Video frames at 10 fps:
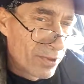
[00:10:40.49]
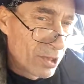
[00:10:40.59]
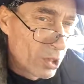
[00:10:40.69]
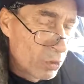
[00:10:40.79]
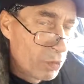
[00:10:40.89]

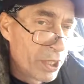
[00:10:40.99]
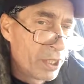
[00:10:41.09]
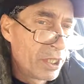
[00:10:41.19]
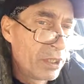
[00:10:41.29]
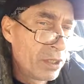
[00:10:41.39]

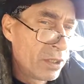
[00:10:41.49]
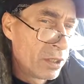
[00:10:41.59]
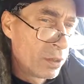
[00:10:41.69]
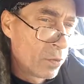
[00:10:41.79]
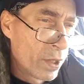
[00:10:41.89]
spin it
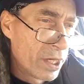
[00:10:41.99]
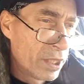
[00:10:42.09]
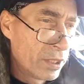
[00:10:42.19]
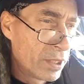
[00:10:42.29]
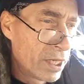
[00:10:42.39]
in a
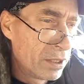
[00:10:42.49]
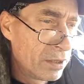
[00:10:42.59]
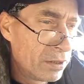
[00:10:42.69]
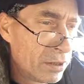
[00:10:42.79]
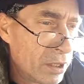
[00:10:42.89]
way that
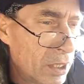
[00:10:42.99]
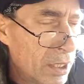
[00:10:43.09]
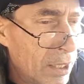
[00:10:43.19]
is